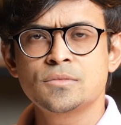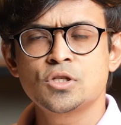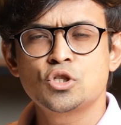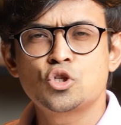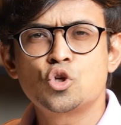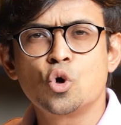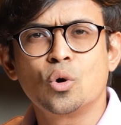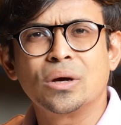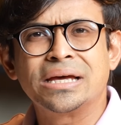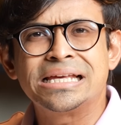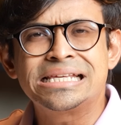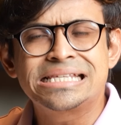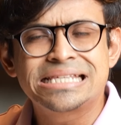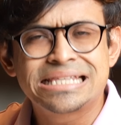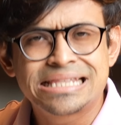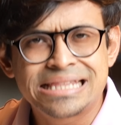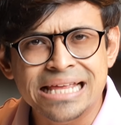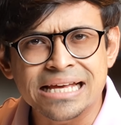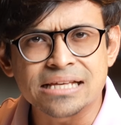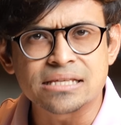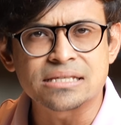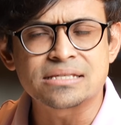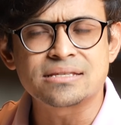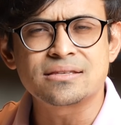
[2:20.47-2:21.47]
So, is
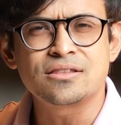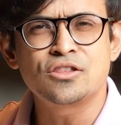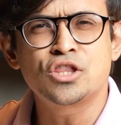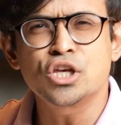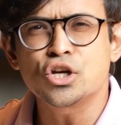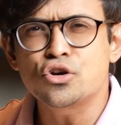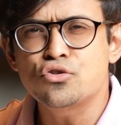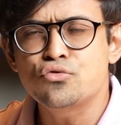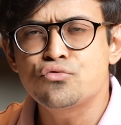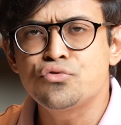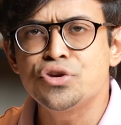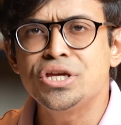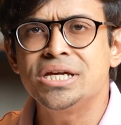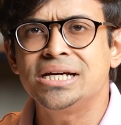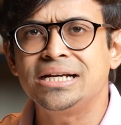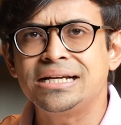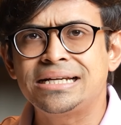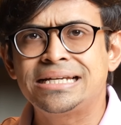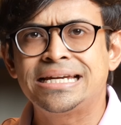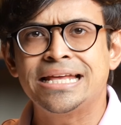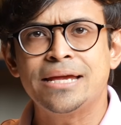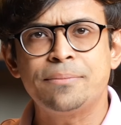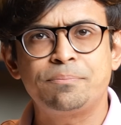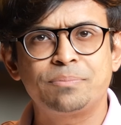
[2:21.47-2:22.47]
this the
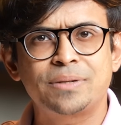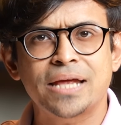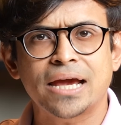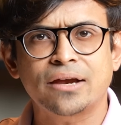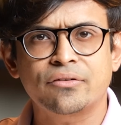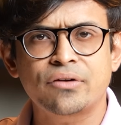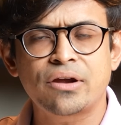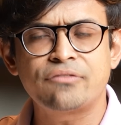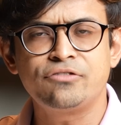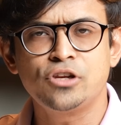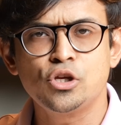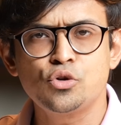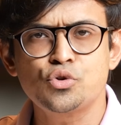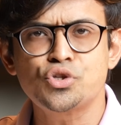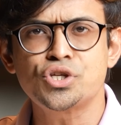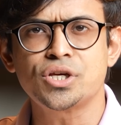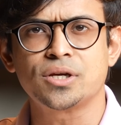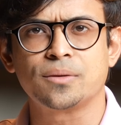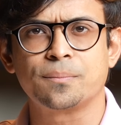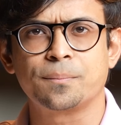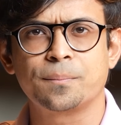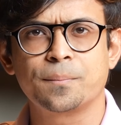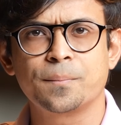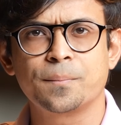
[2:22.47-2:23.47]
real deep tech revolution?